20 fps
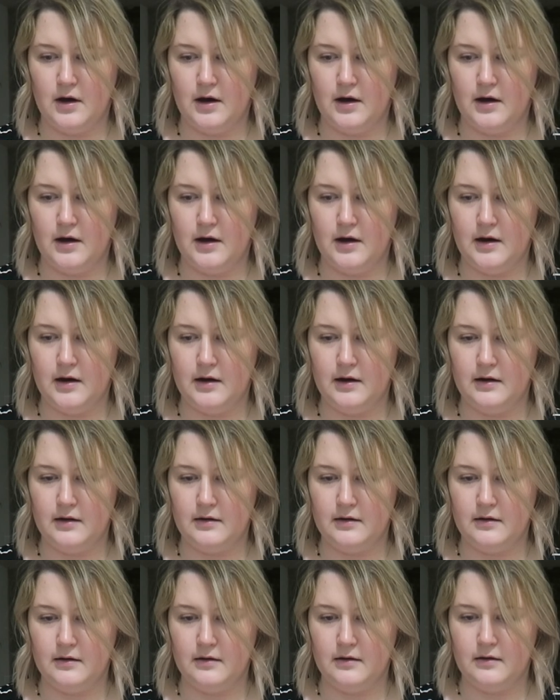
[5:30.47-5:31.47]
uh,
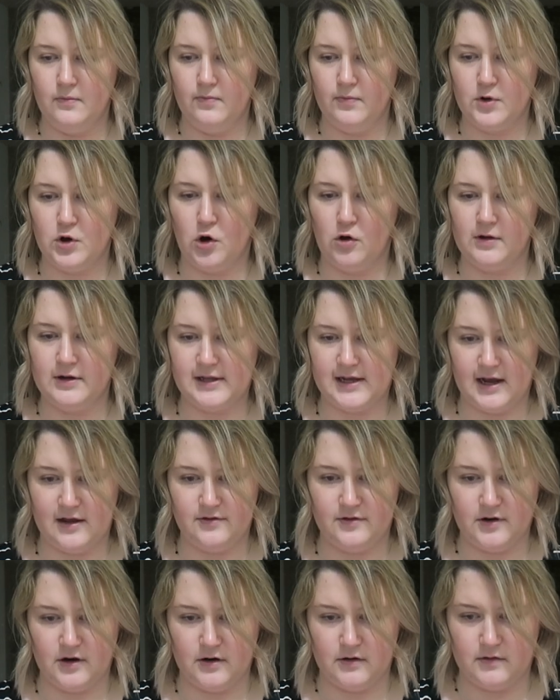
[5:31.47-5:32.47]
colon
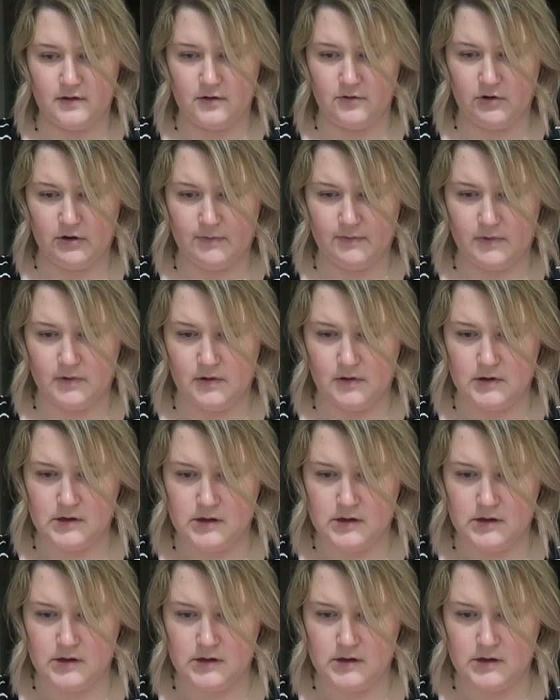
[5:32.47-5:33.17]
cancer syndromes.